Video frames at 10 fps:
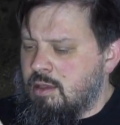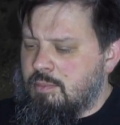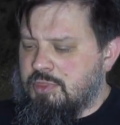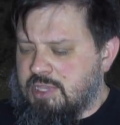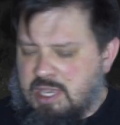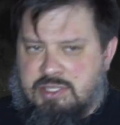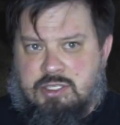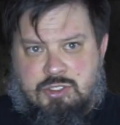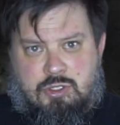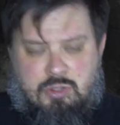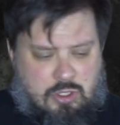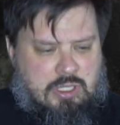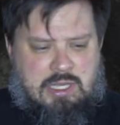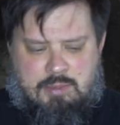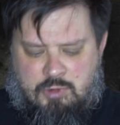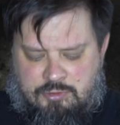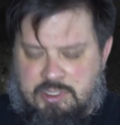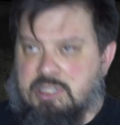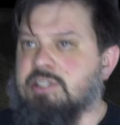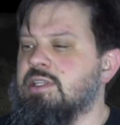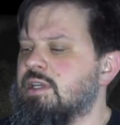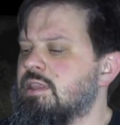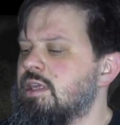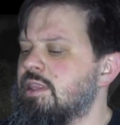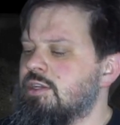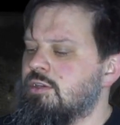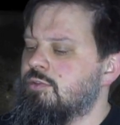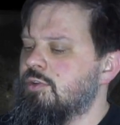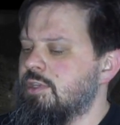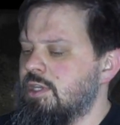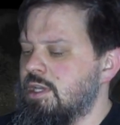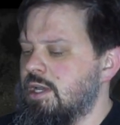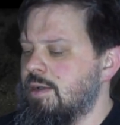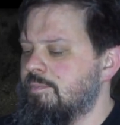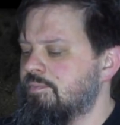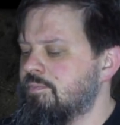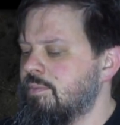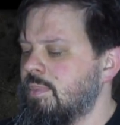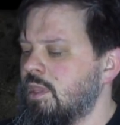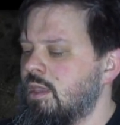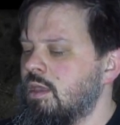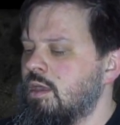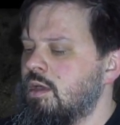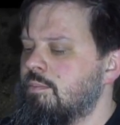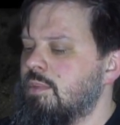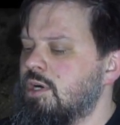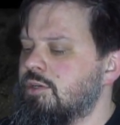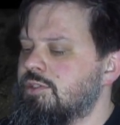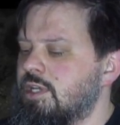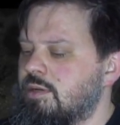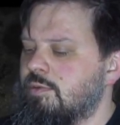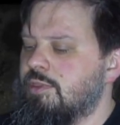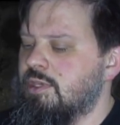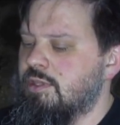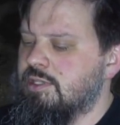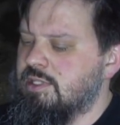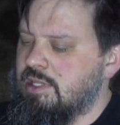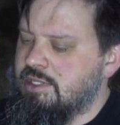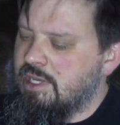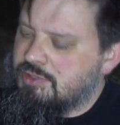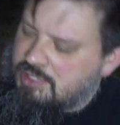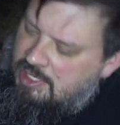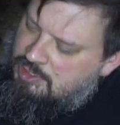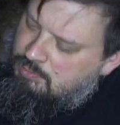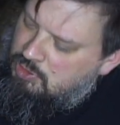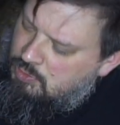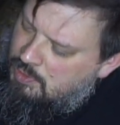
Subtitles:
But the casings do look a lot more realistic than they do for the Maruzen with the slightly downsized blue